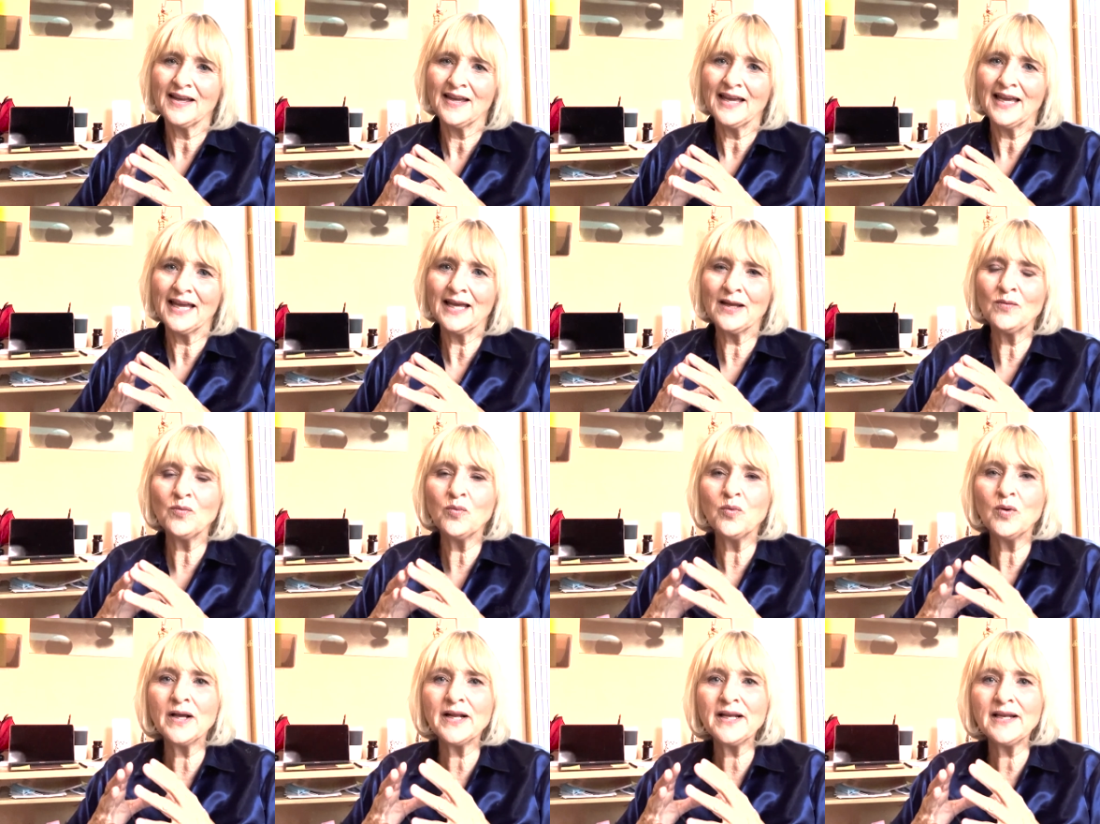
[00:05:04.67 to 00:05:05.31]

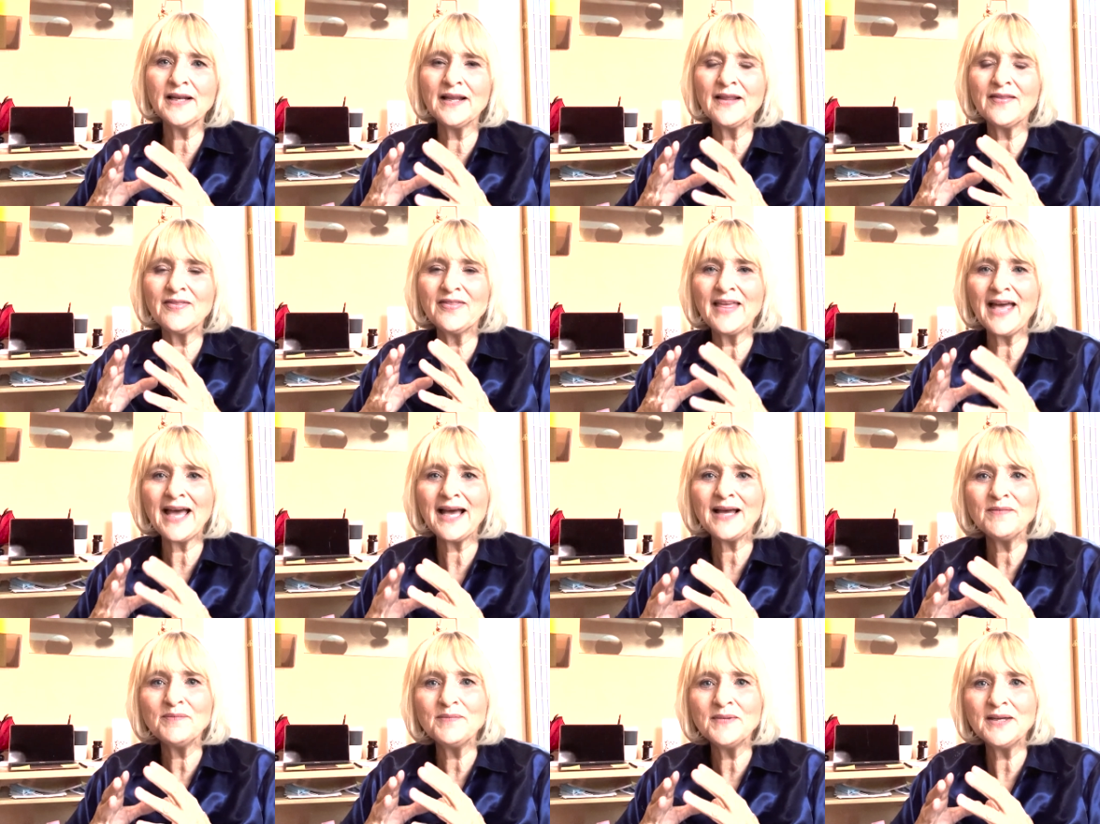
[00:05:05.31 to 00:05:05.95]
And what
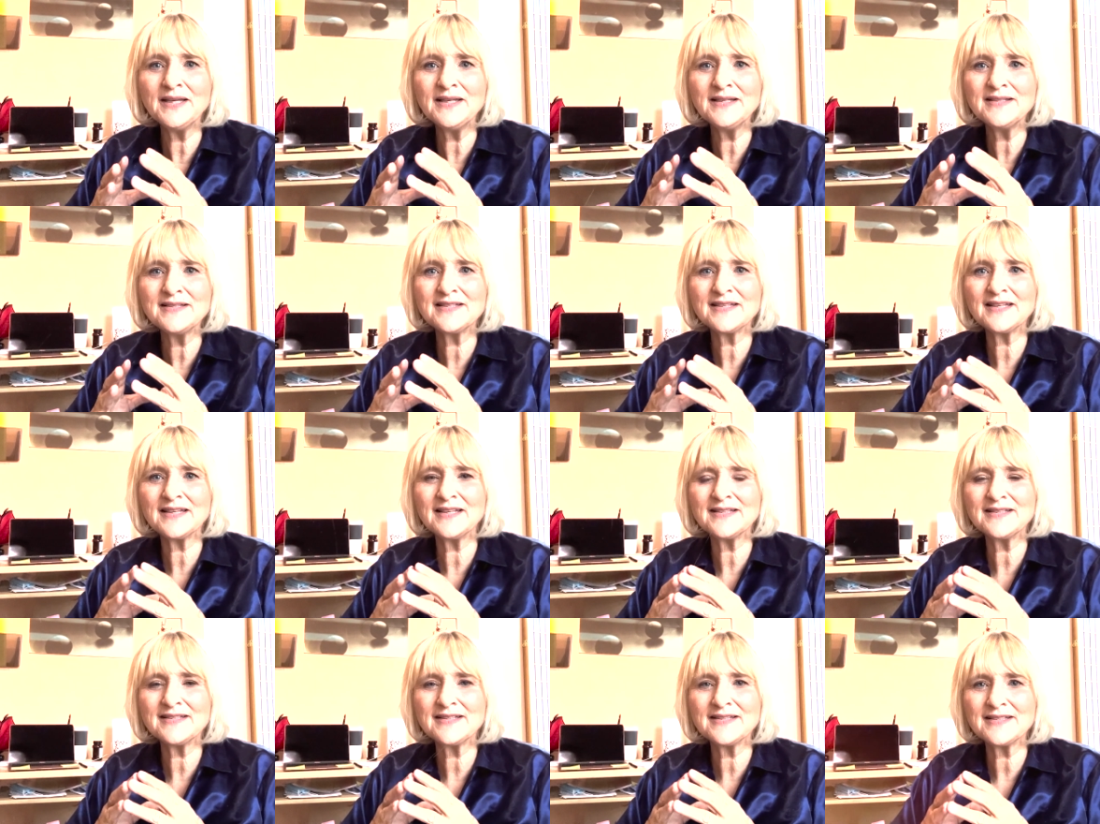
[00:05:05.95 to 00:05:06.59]
that means
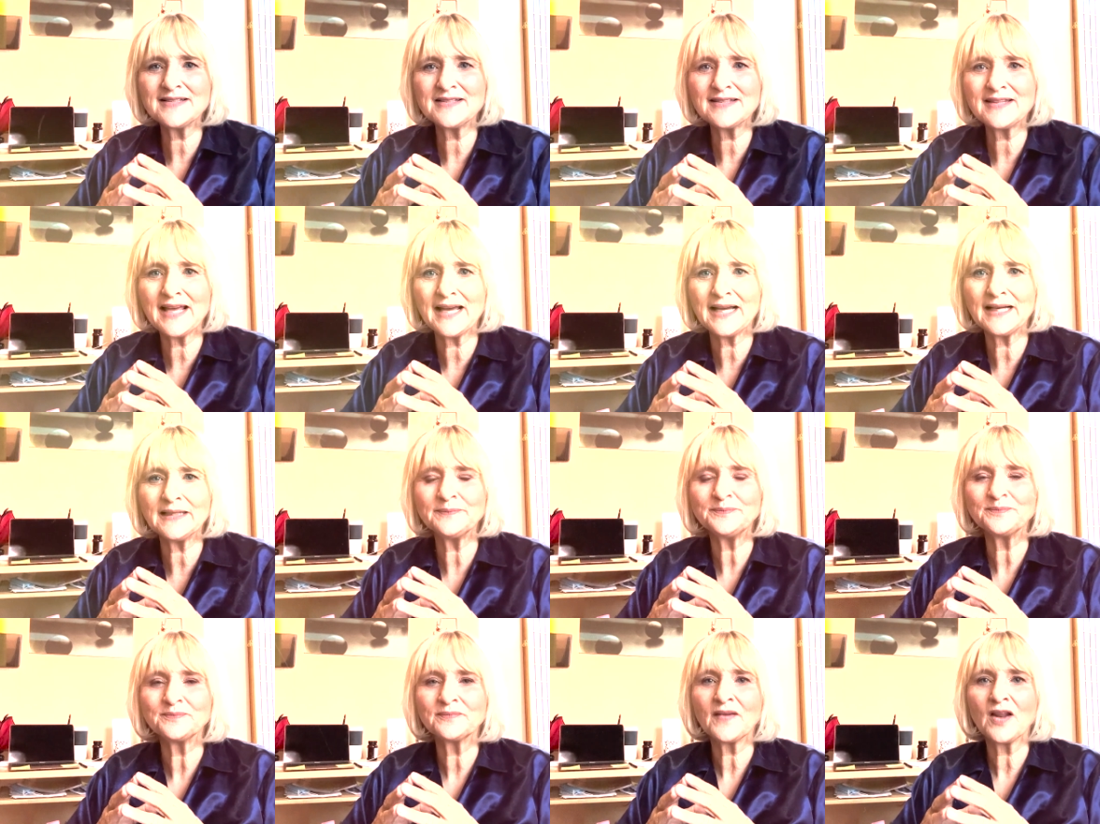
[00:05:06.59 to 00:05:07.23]
is, is
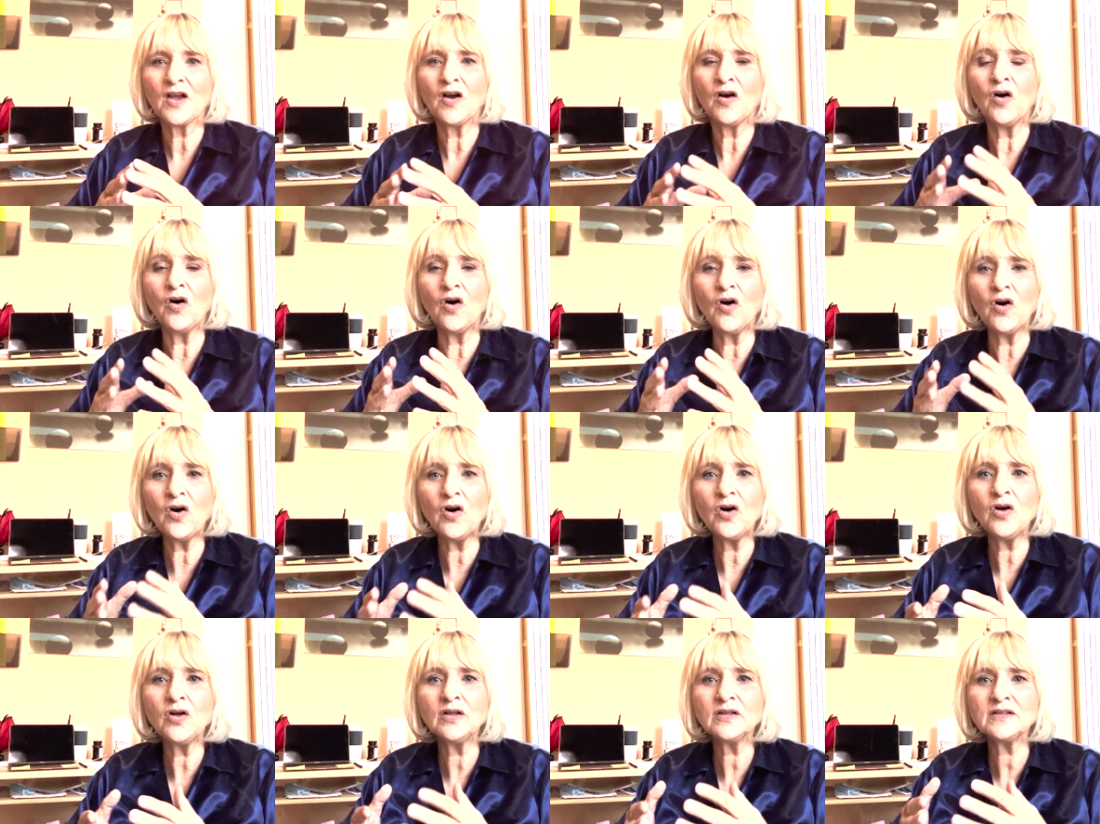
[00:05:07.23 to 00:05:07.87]
that
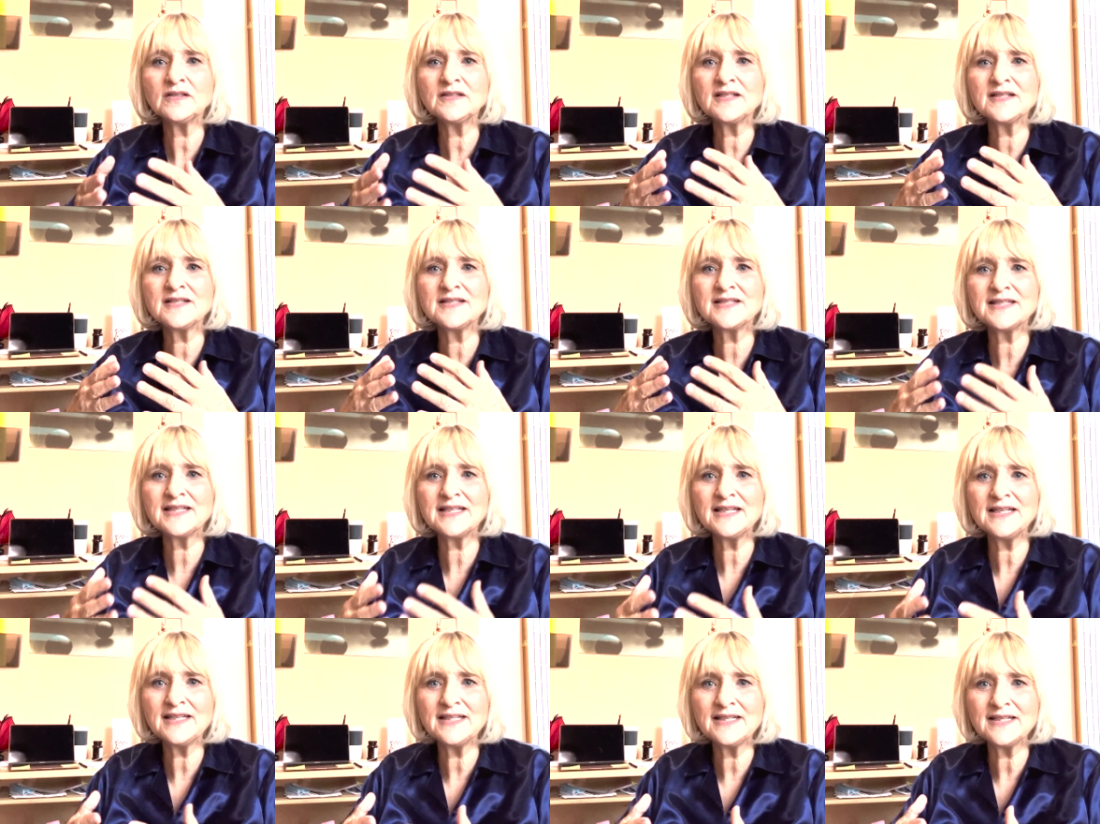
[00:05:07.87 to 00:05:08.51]
all
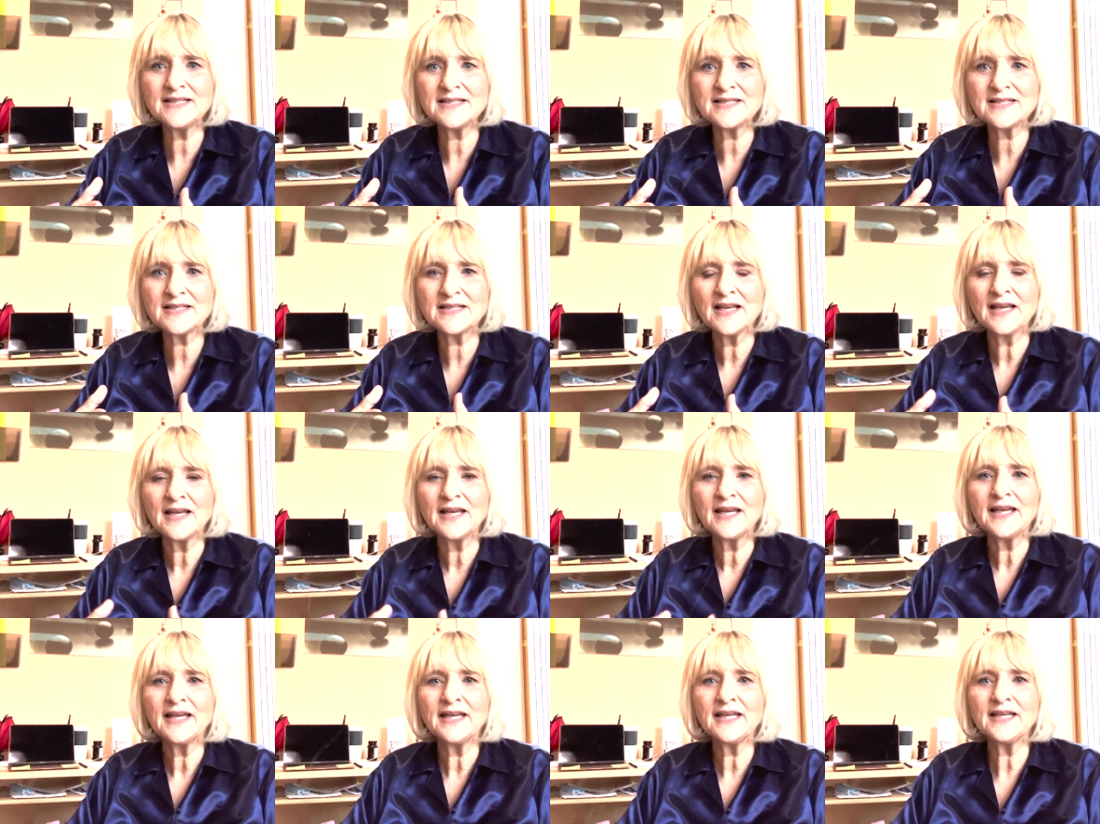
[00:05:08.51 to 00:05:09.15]
disease
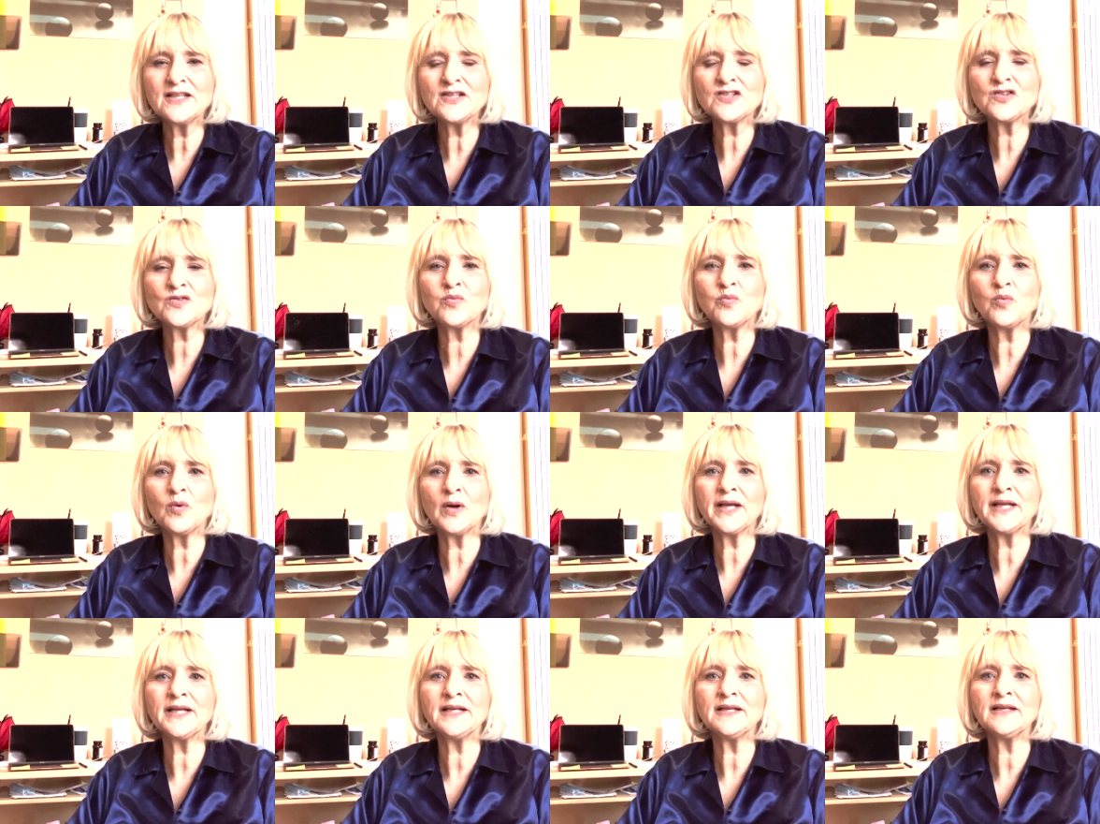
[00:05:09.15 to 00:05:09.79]
is
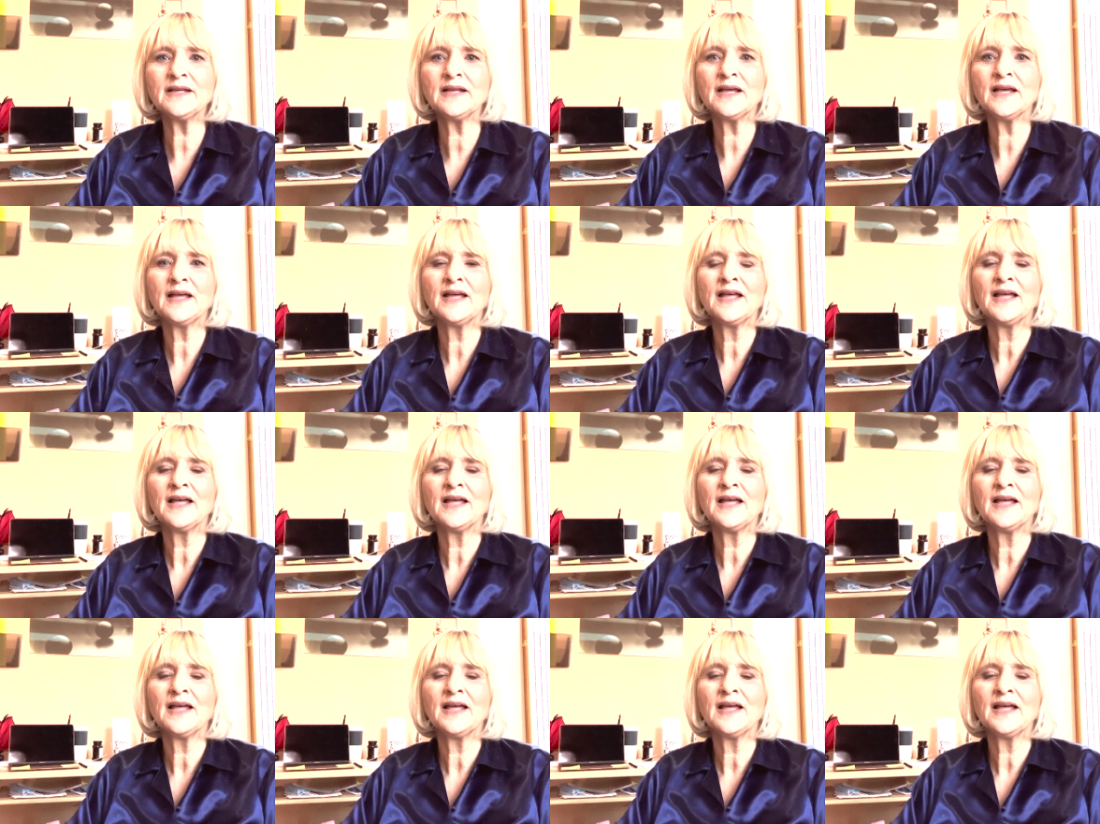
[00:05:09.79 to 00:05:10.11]
when